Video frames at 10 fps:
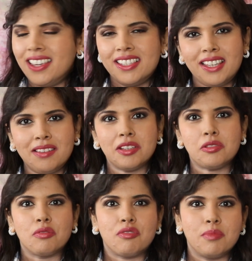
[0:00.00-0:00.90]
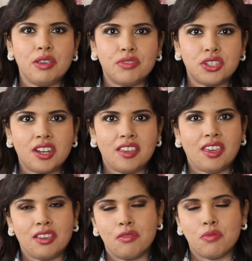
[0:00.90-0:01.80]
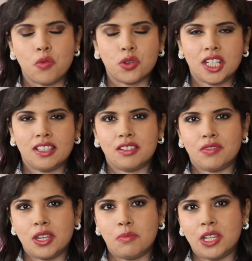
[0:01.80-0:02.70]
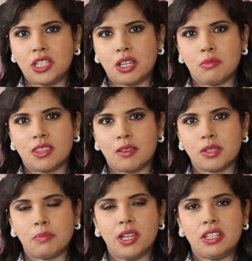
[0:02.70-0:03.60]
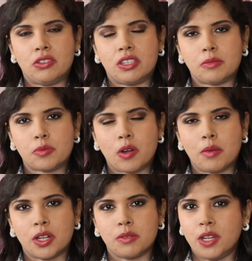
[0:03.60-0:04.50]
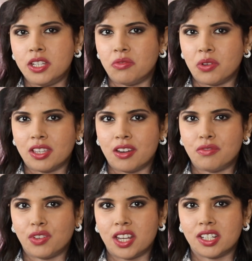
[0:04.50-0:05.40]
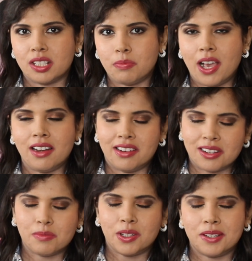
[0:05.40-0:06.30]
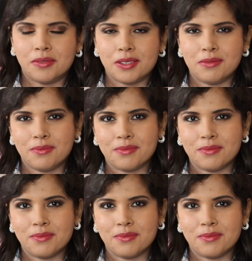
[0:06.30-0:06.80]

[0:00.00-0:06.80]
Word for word: So that's all from me for today. Thank you for watching this video. Please do give me a thumbs up. Please do hit the subscribe button. Please do ring the notifications bell. And I'll speak to you soon.